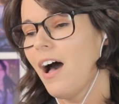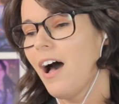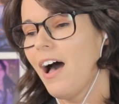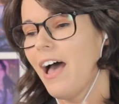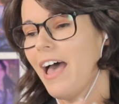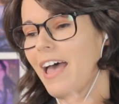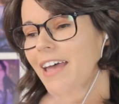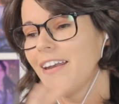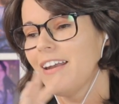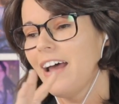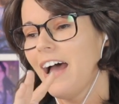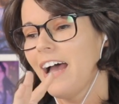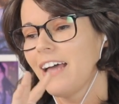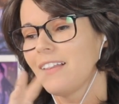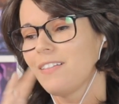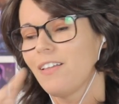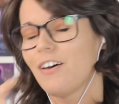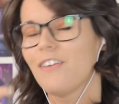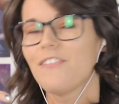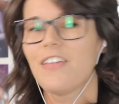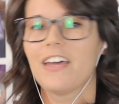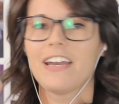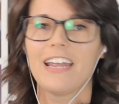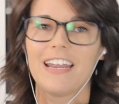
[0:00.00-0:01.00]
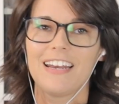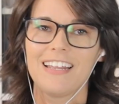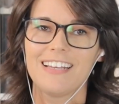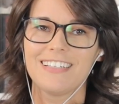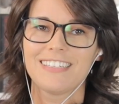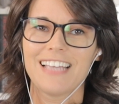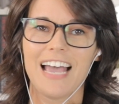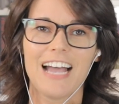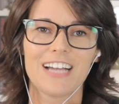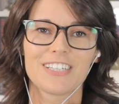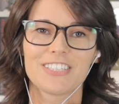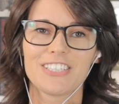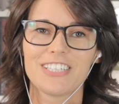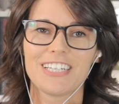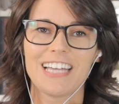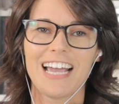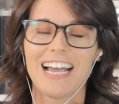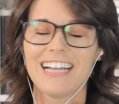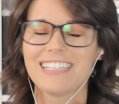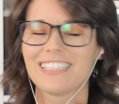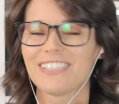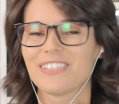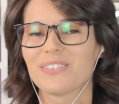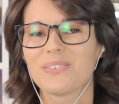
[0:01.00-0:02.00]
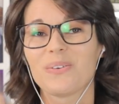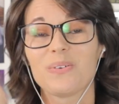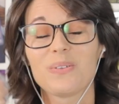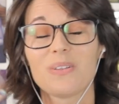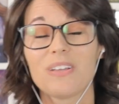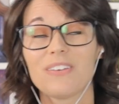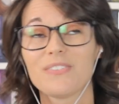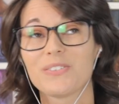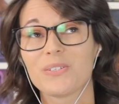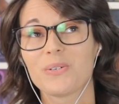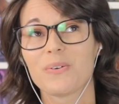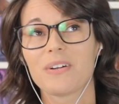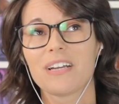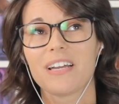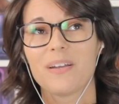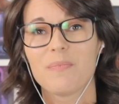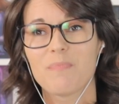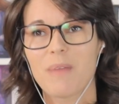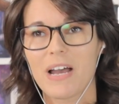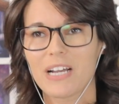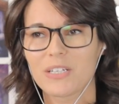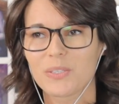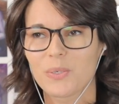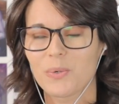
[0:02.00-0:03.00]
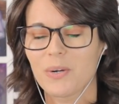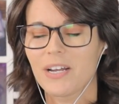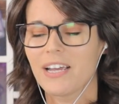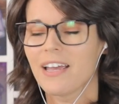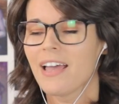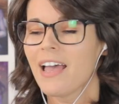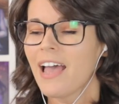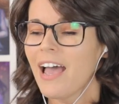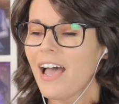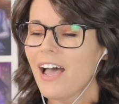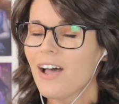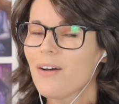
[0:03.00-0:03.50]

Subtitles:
And I love that Aidas actually has this whole love story and backstory.